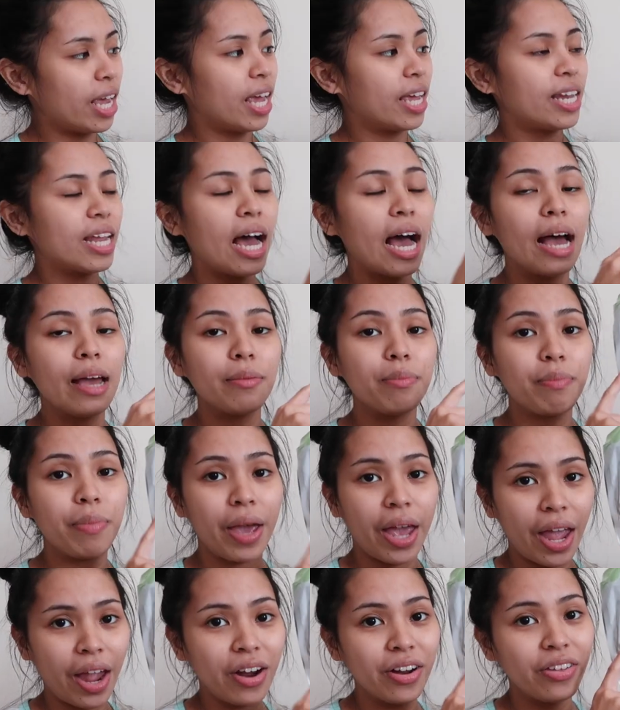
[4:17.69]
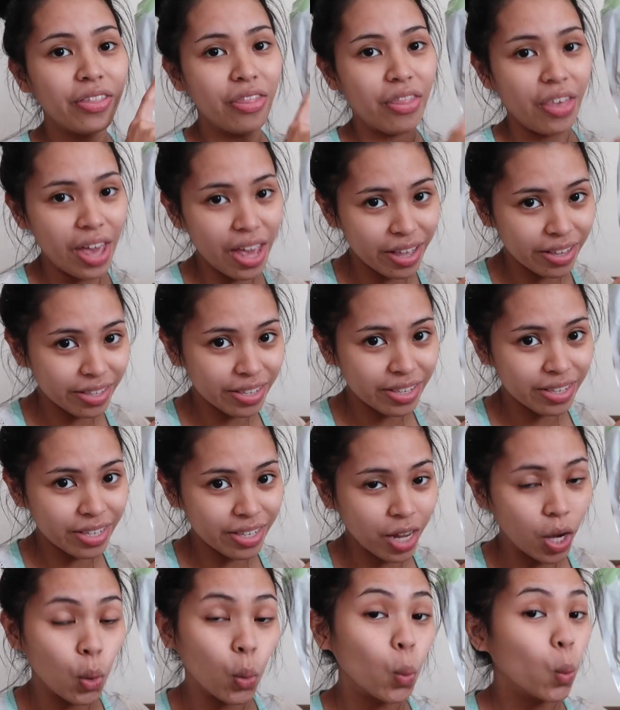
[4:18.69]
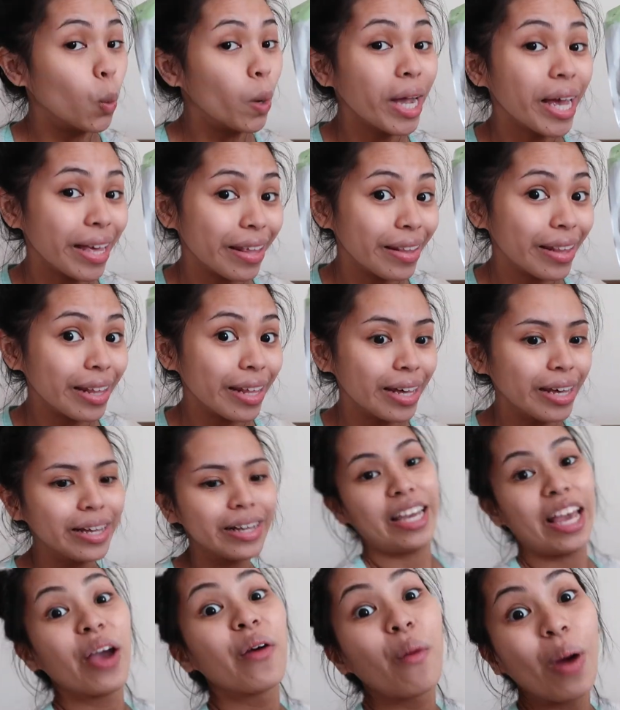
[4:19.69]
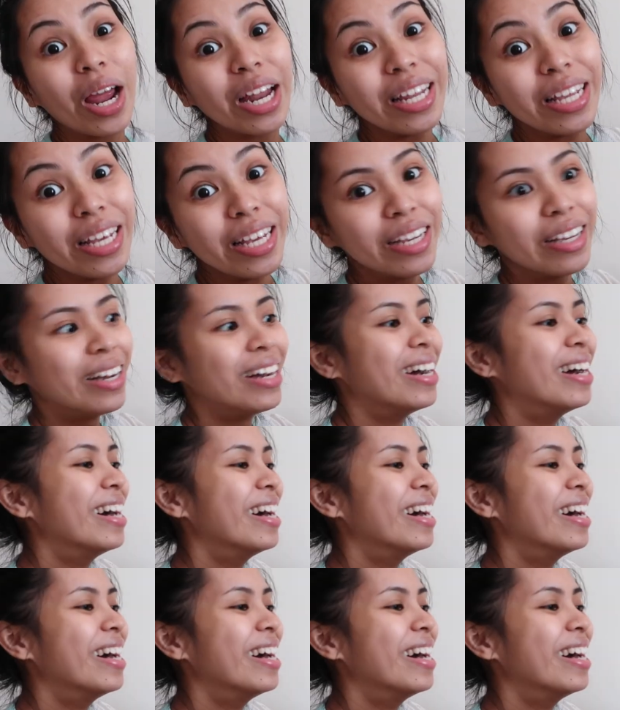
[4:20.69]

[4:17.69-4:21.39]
And I paired this with, get ready,